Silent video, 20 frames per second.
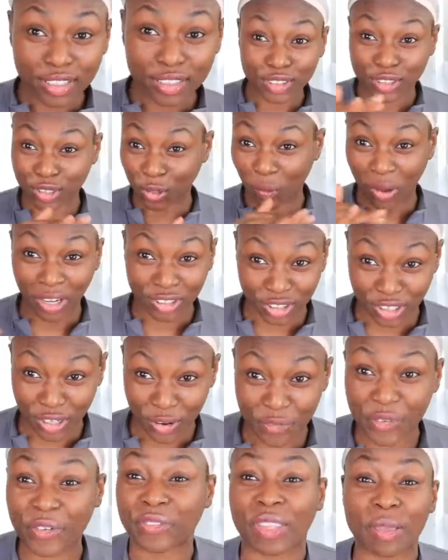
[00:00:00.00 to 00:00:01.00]
these
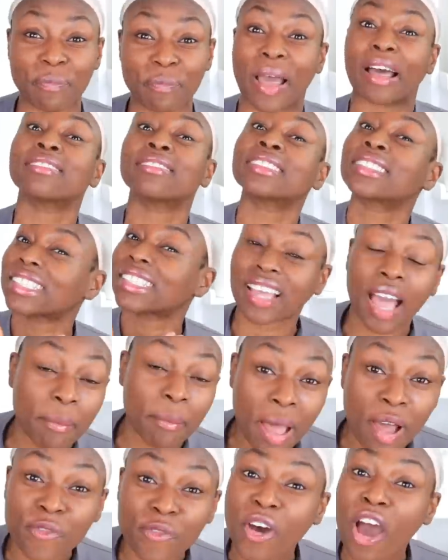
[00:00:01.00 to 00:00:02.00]
days, £250 to come
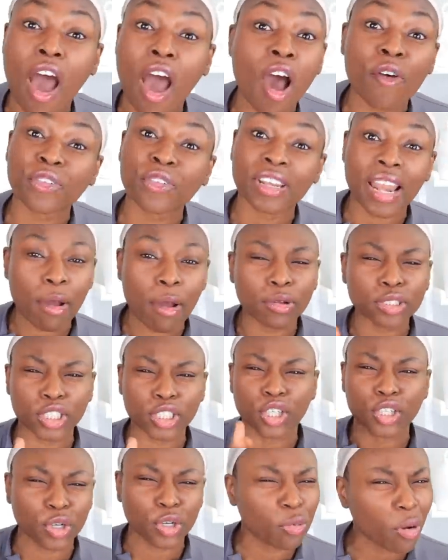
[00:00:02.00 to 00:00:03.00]
out for half an hour to
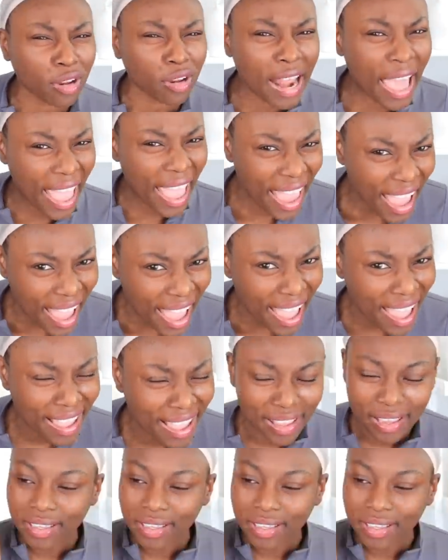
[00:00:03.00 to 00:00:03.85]
glue on a hair,